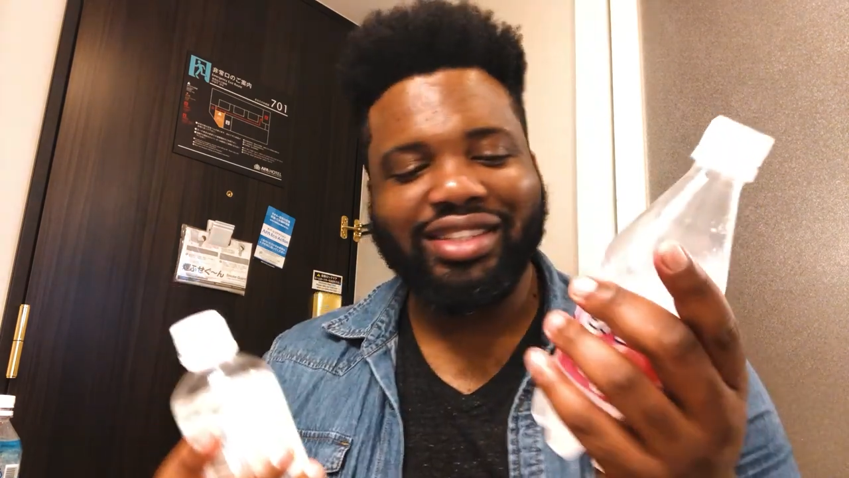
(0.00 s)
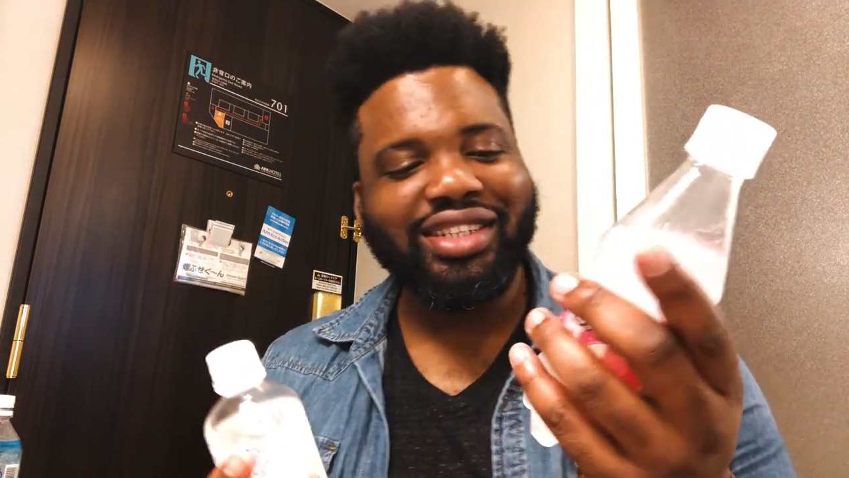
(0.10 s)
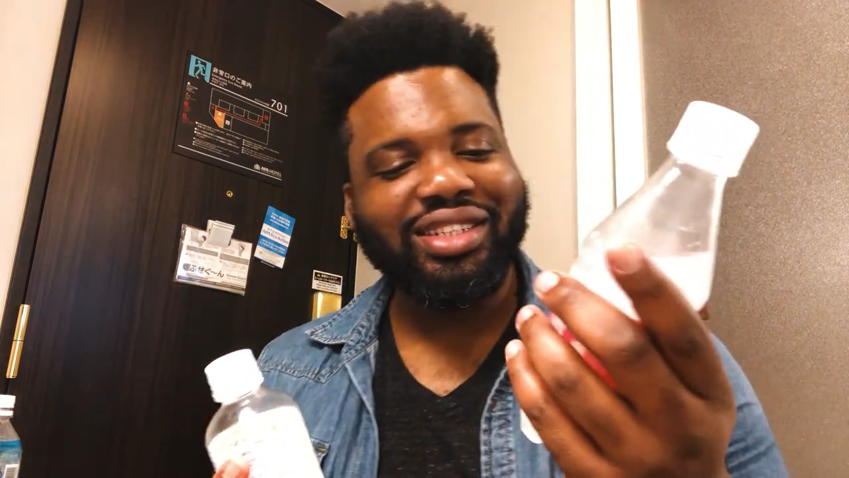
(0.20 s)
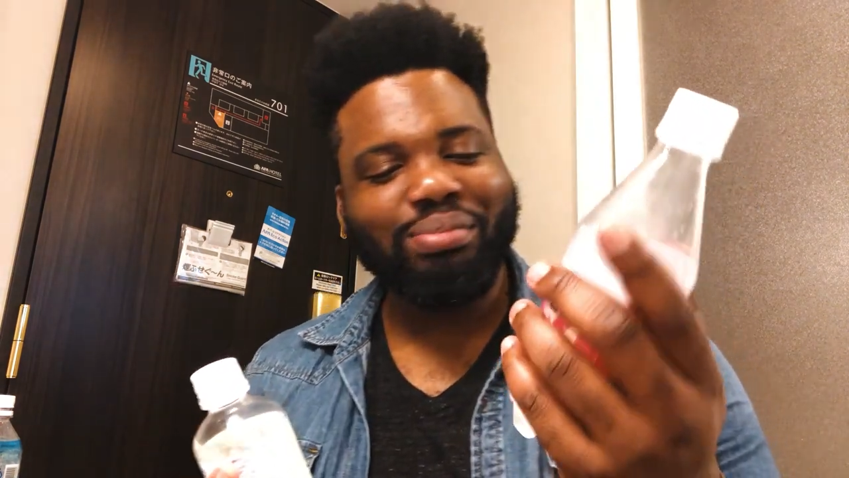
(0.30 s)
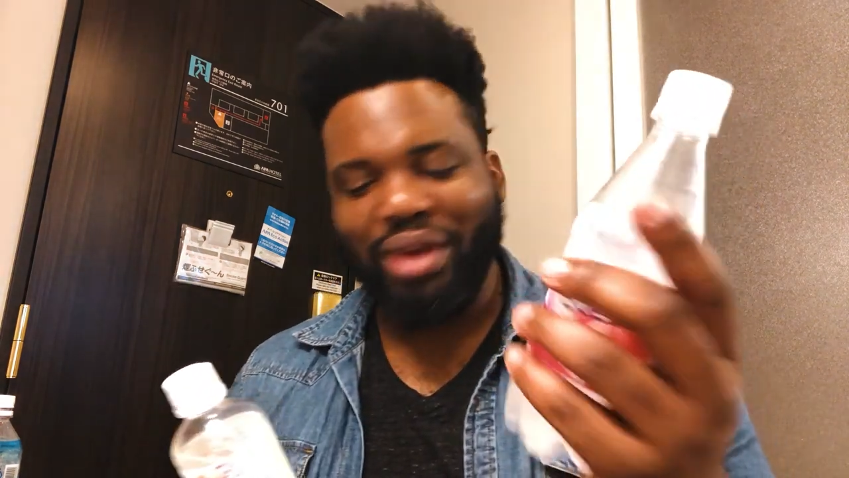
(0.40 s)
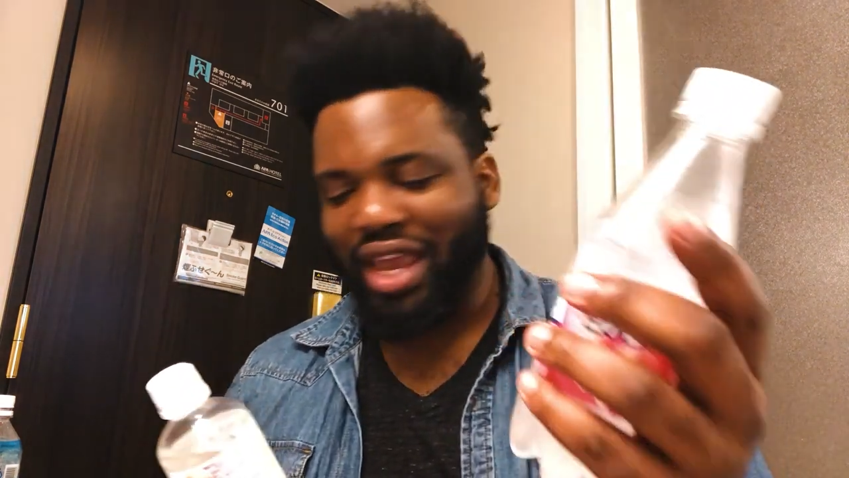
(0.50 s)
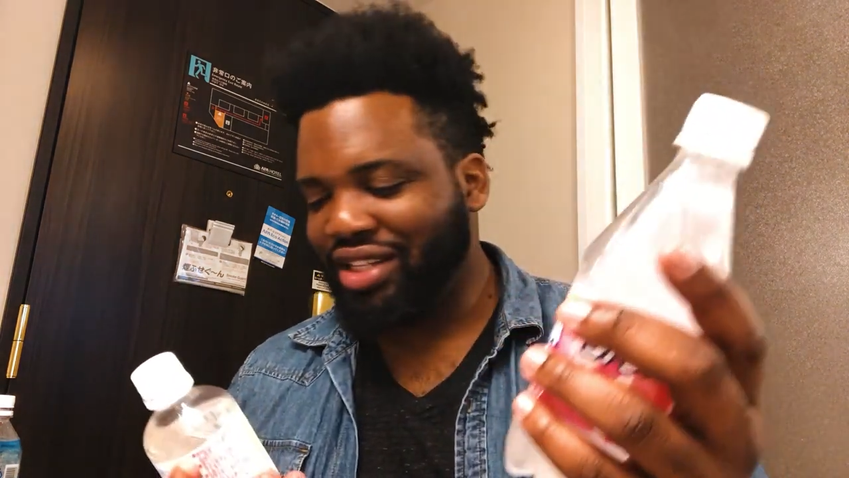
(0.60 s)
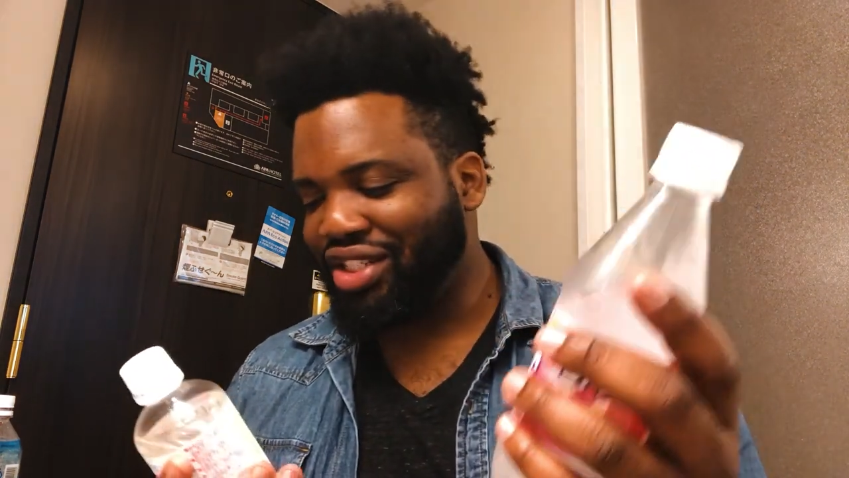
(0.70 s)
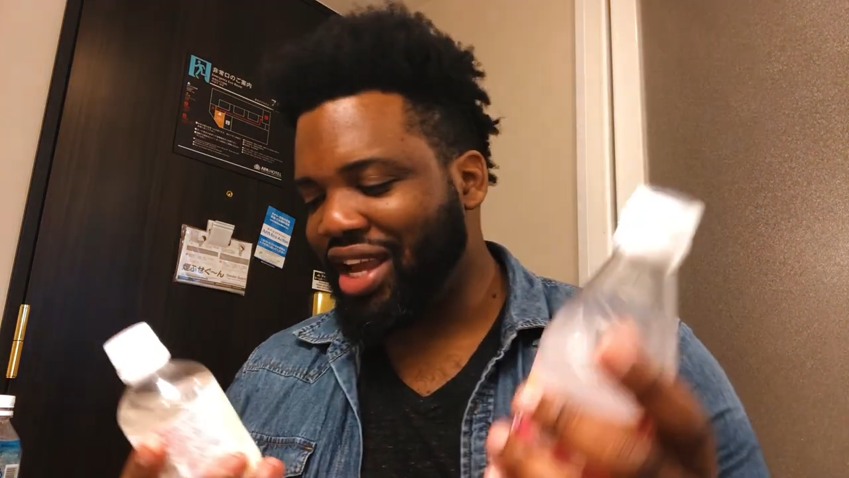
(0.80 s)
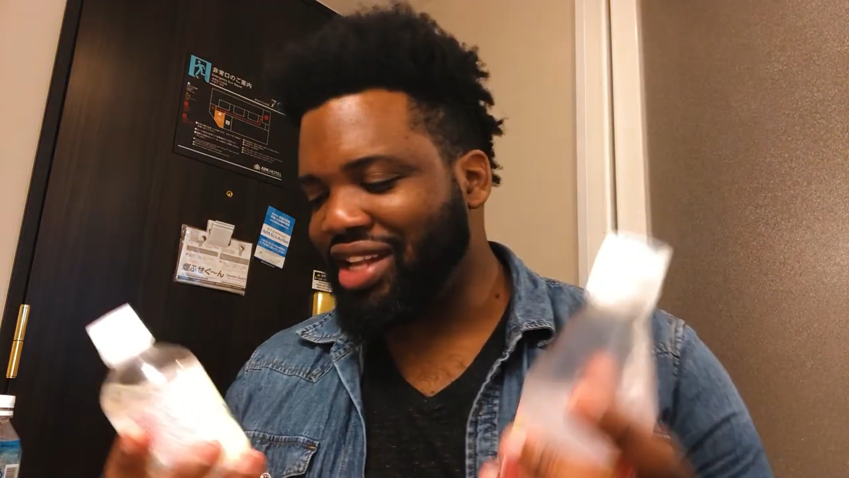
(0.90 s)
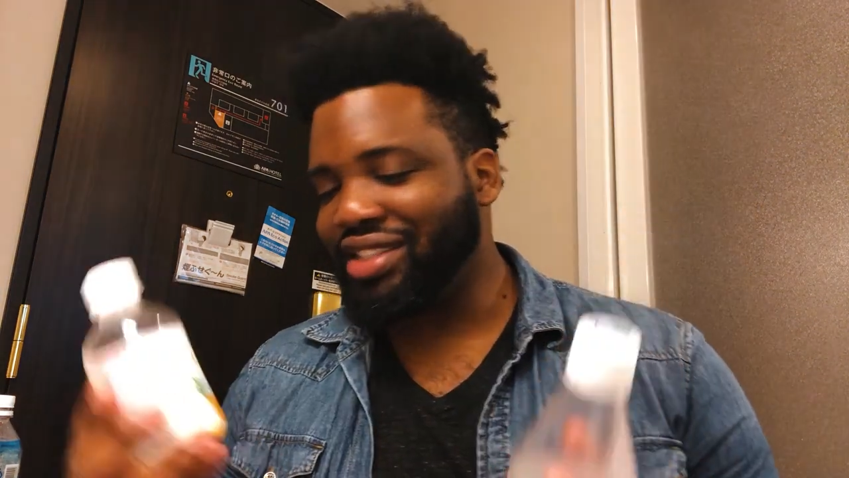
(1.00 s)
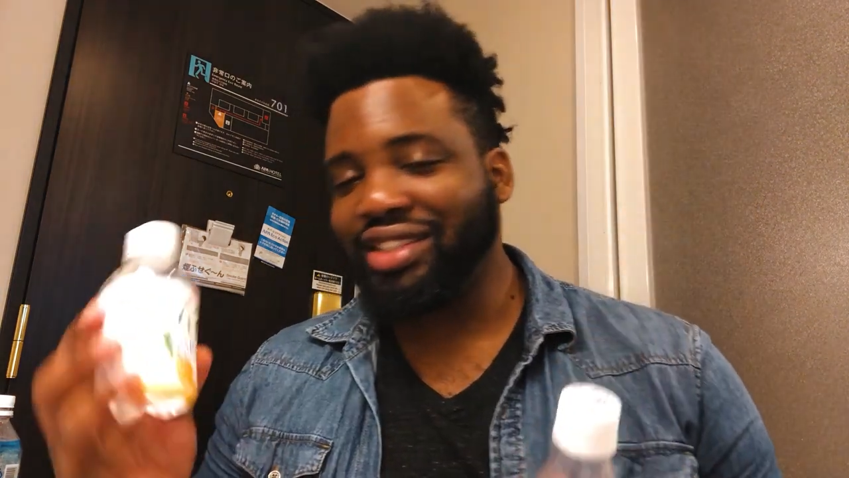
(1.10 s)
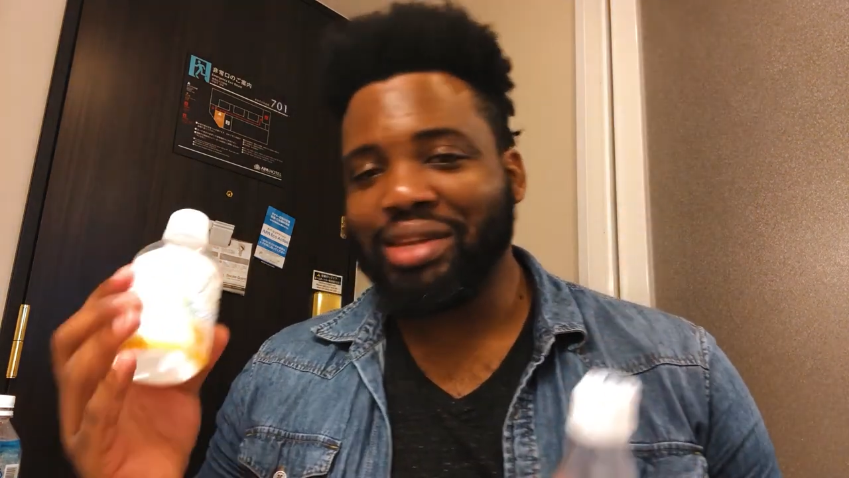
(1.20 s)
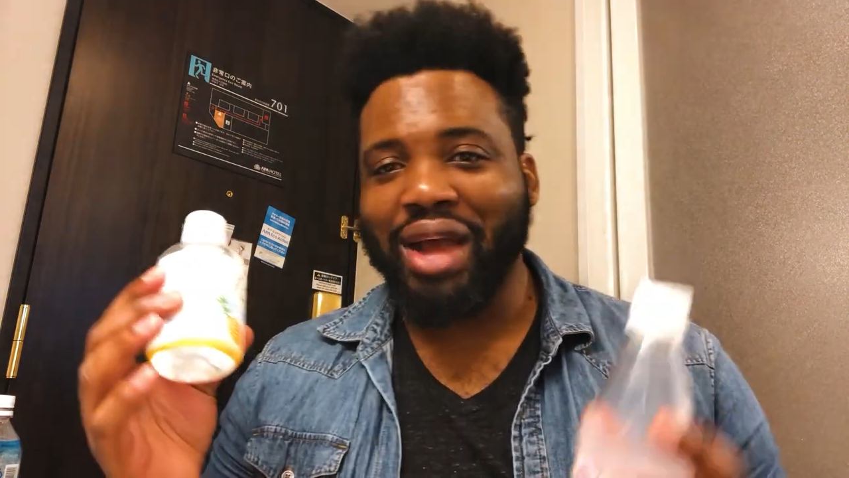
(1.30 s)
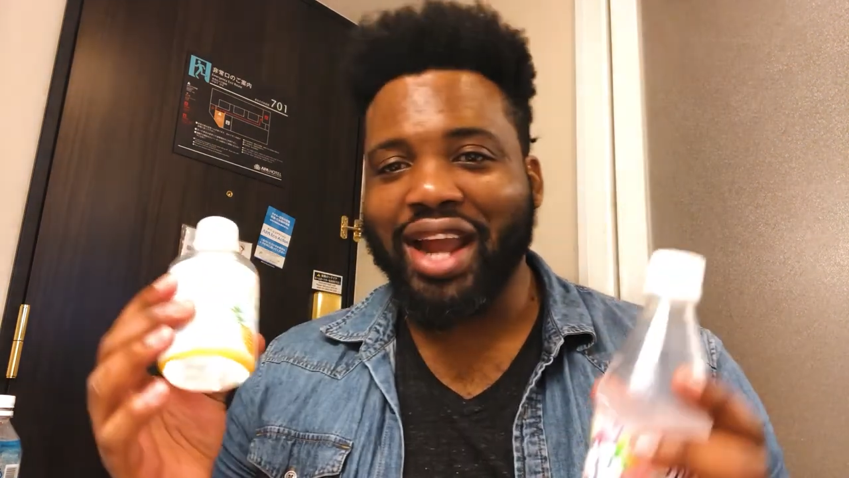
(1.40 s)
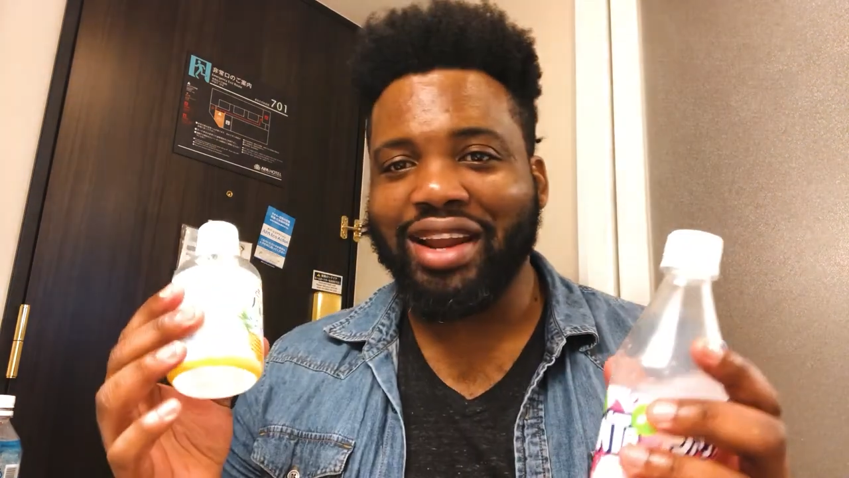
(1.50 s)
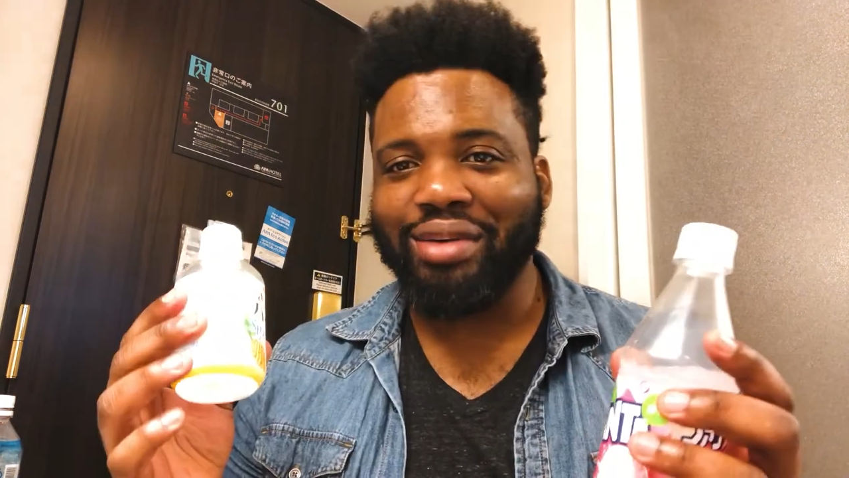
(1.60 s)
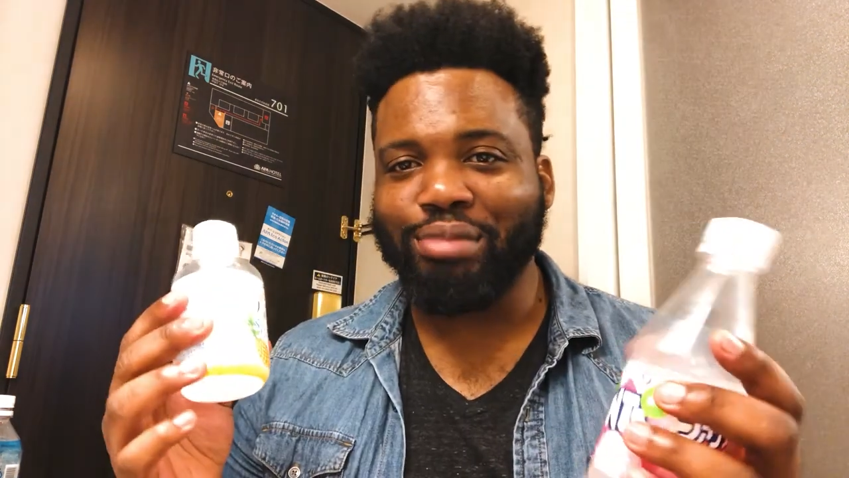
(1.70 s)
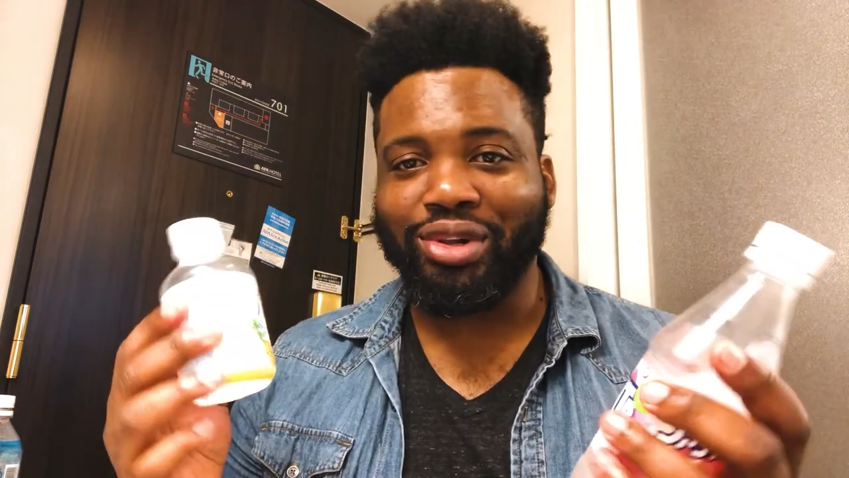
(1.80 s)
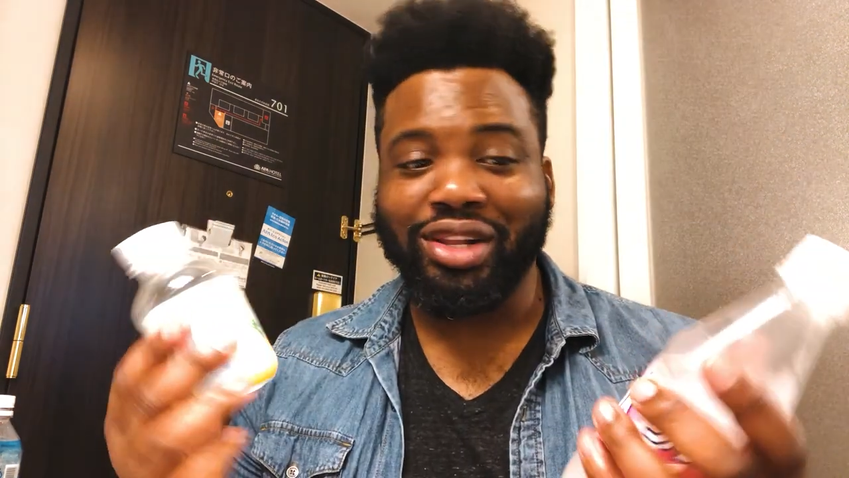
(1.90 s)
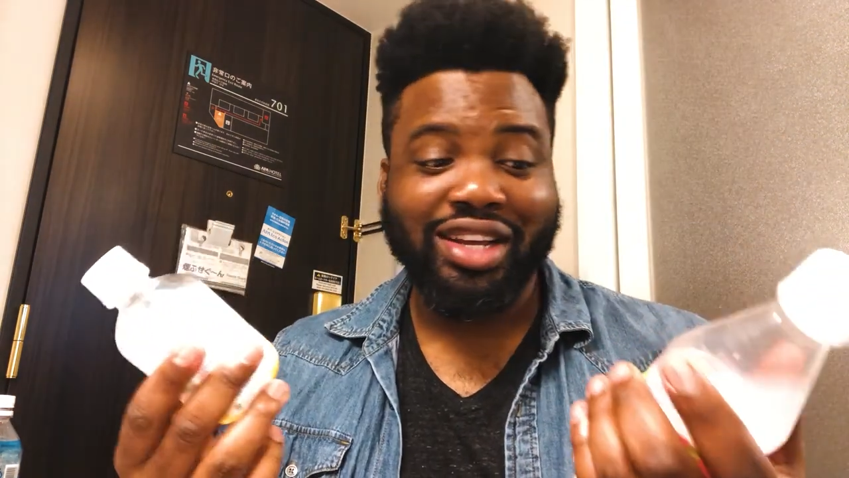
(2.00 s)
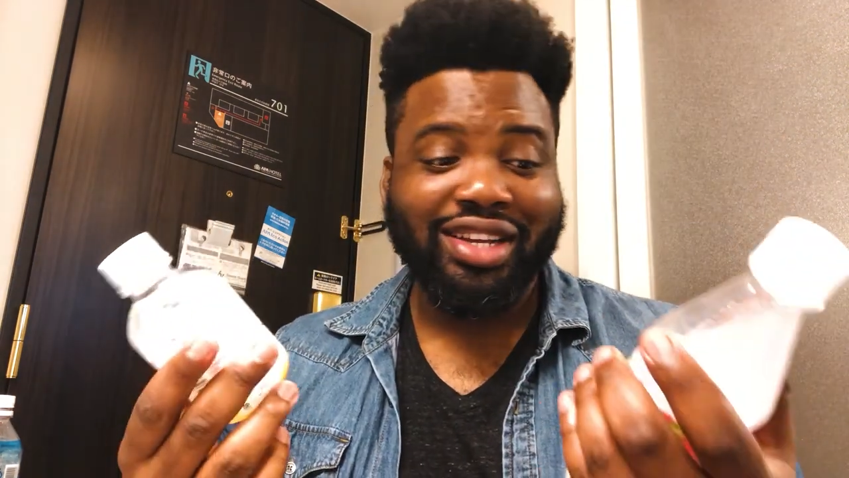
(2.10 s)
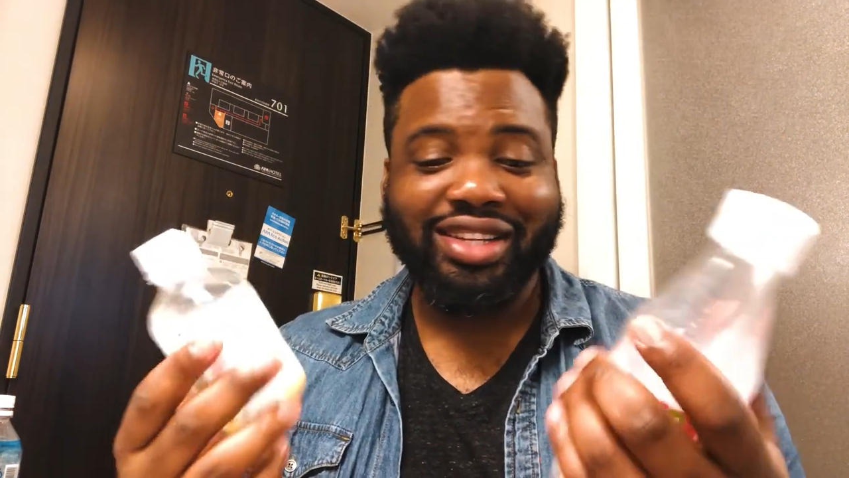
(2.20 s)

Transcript: This is peach and this is a pineapple.